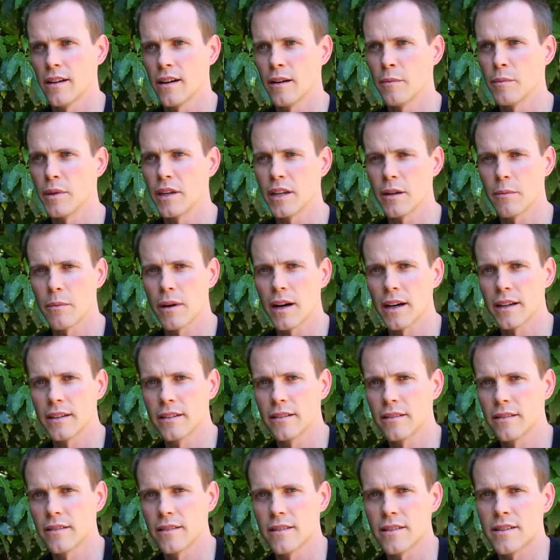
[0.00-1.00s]
a mate of
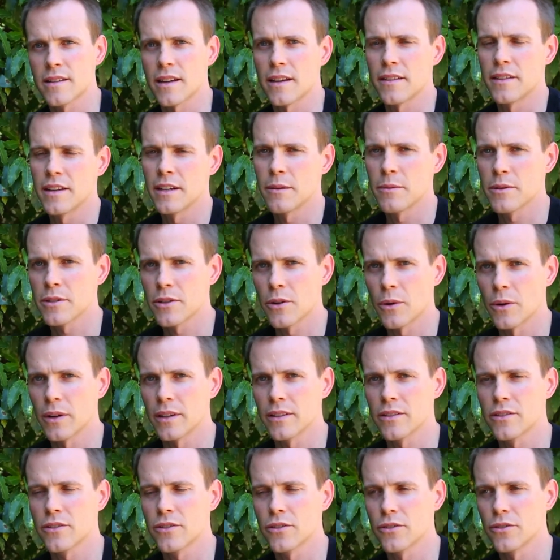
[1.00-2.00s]
mine said that he was
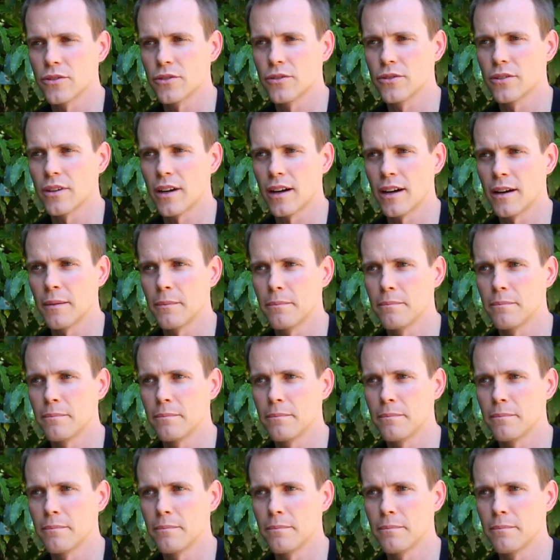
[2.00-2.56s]
going to